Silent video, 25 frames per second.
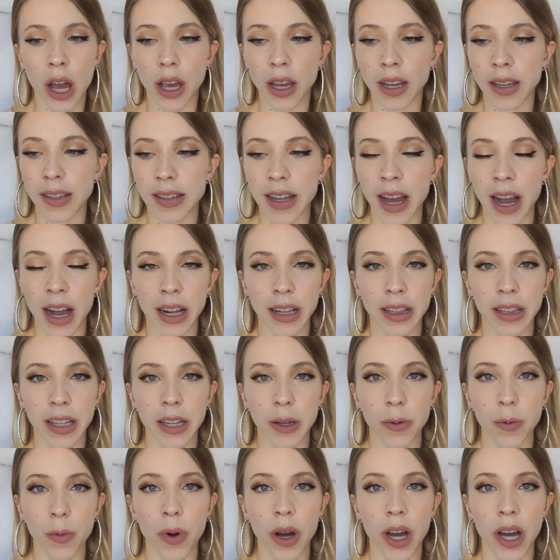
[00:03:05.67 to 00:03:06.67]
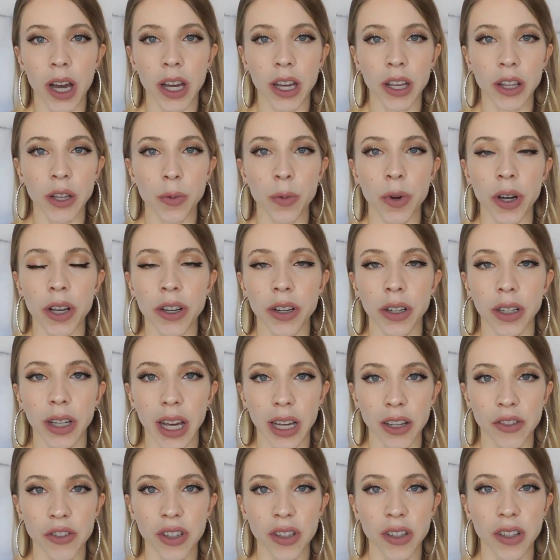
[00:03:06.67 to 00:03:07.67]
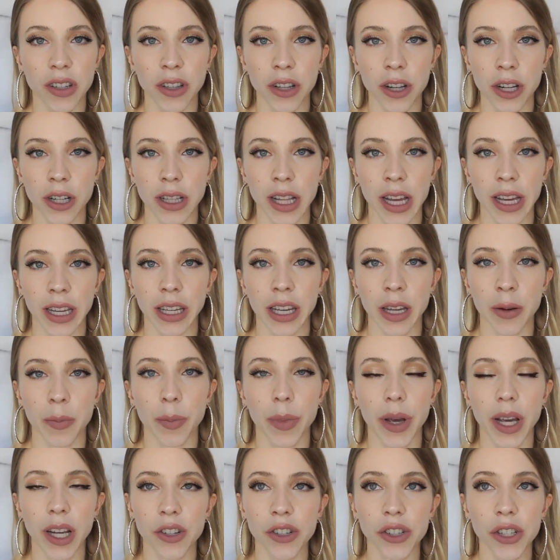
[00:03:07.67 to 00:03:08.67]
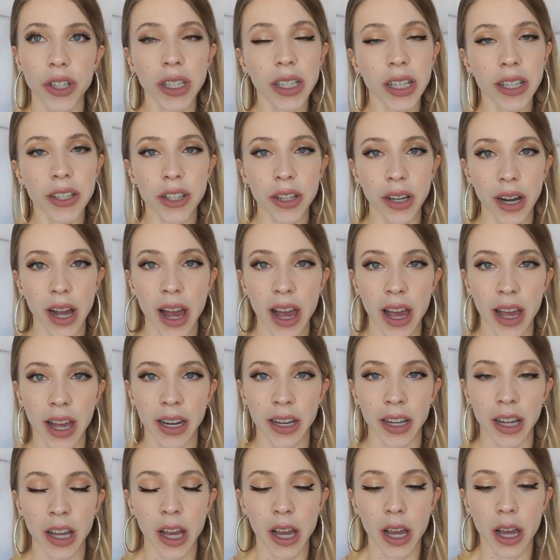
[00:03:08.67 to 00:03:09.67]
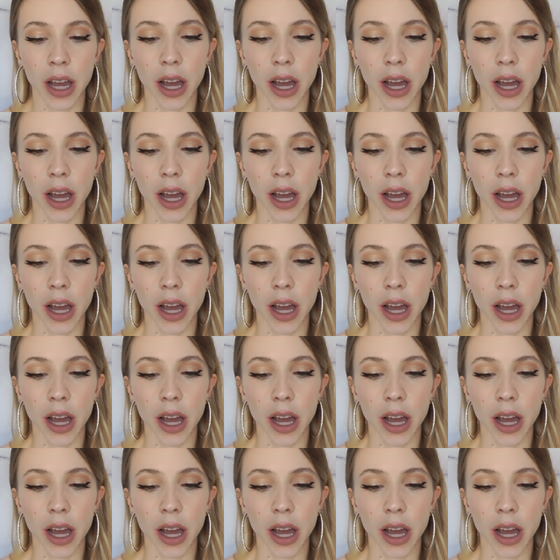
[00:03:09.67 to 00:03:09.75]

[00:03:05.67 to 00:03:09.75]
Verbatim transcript: exactly what you want your kitchen to look like and picture it in your head,